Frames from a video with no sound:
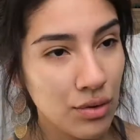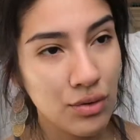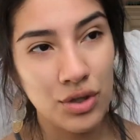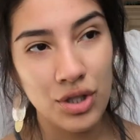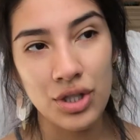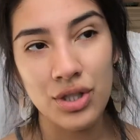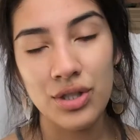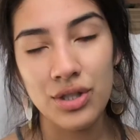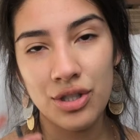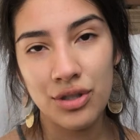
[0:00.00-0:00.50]

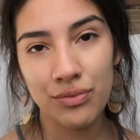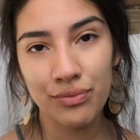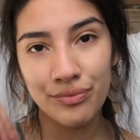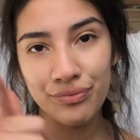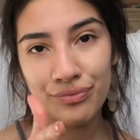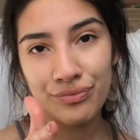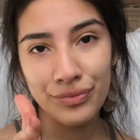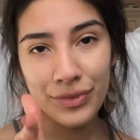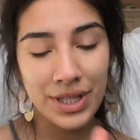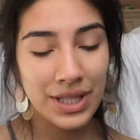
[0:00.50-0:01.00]
Just
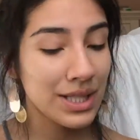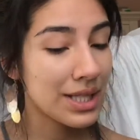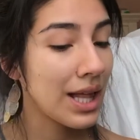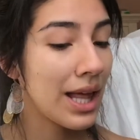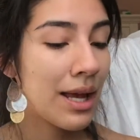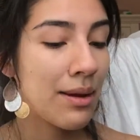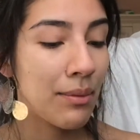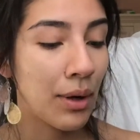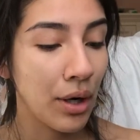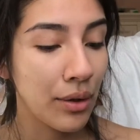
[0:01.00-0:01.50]

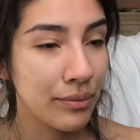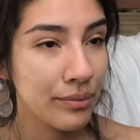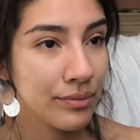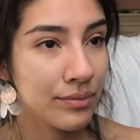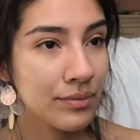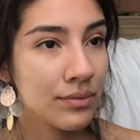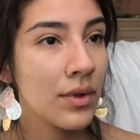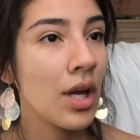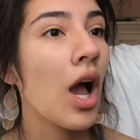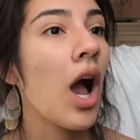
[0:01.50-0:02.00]
disclaimer.
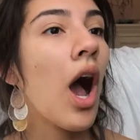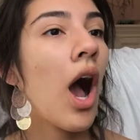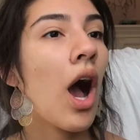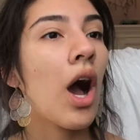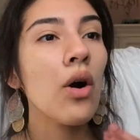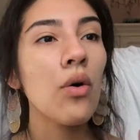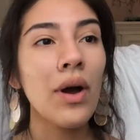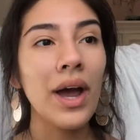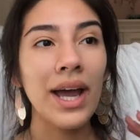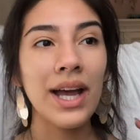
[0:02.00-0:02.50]

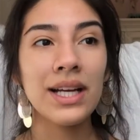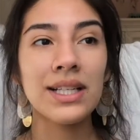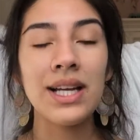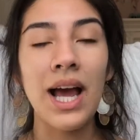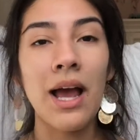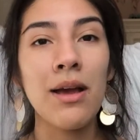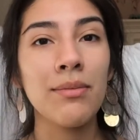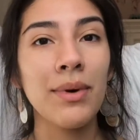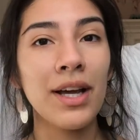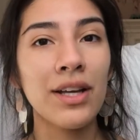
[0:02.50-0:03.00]
Oh, and
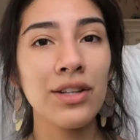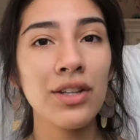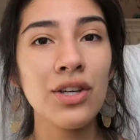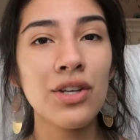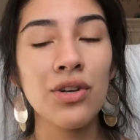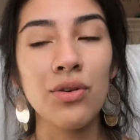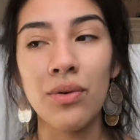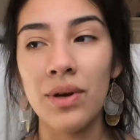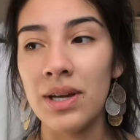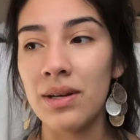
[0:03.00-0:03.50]
I might
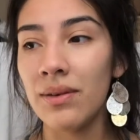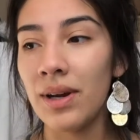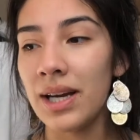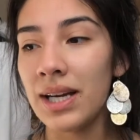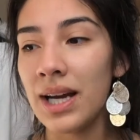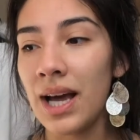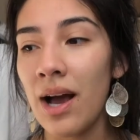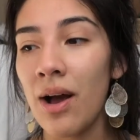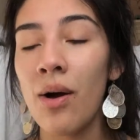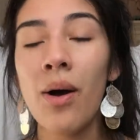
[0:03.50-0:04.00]
look green
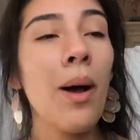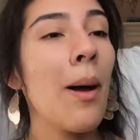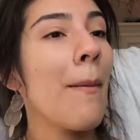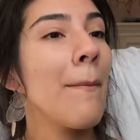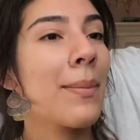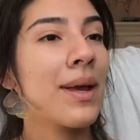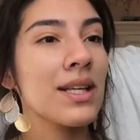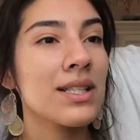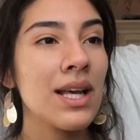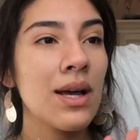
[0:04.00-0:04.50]
right now
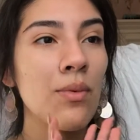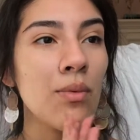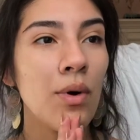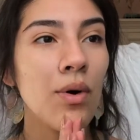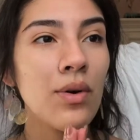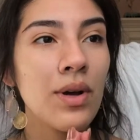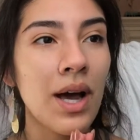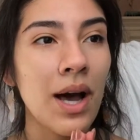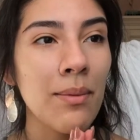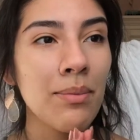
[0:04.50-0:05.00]
because I
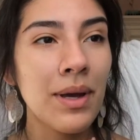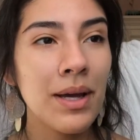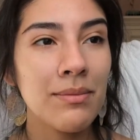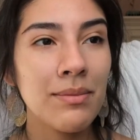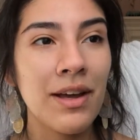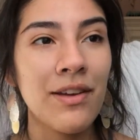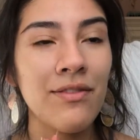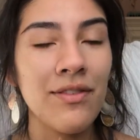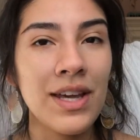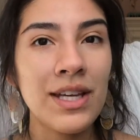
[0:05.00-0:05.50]
woke up and
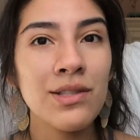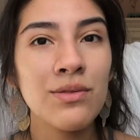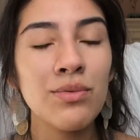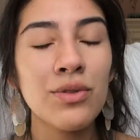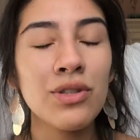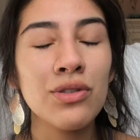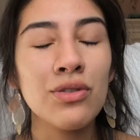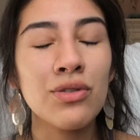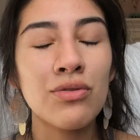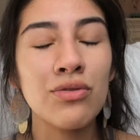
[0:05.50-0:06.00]
my face
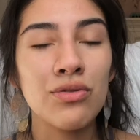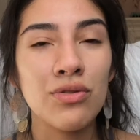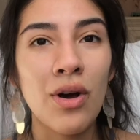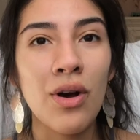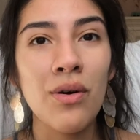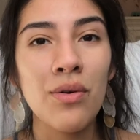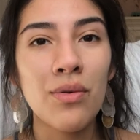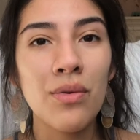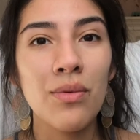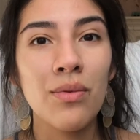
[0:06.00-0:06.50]
was
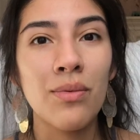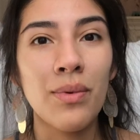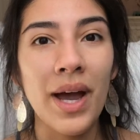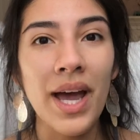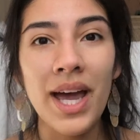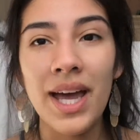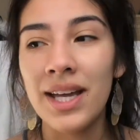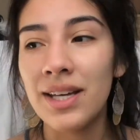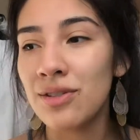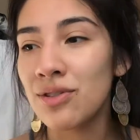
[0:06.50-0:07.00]
so
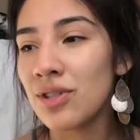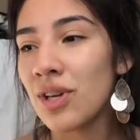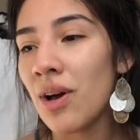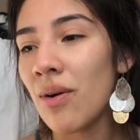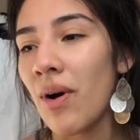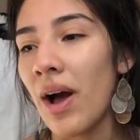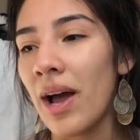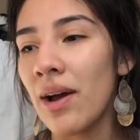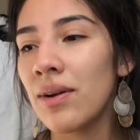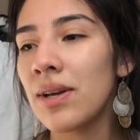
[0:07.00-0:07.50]
red.
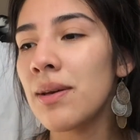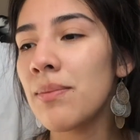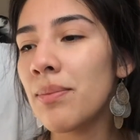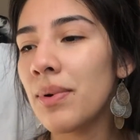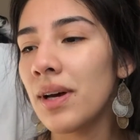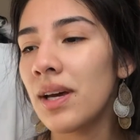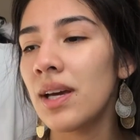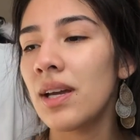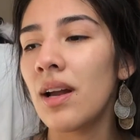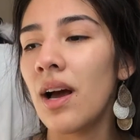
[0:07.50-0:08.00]
So I already
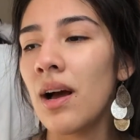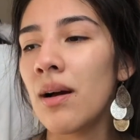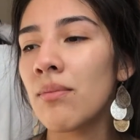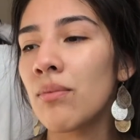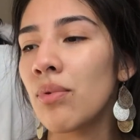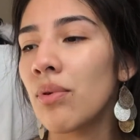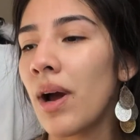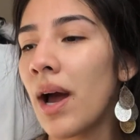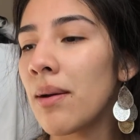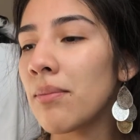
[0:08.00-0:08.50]
put
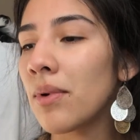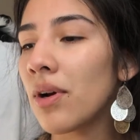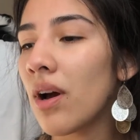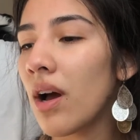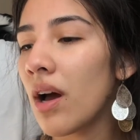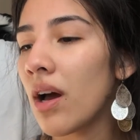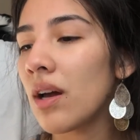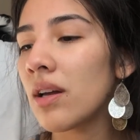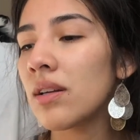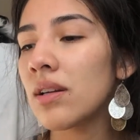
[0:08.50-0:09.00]
primer
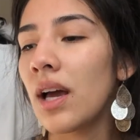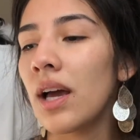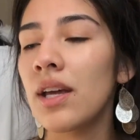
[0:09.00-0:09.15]
on.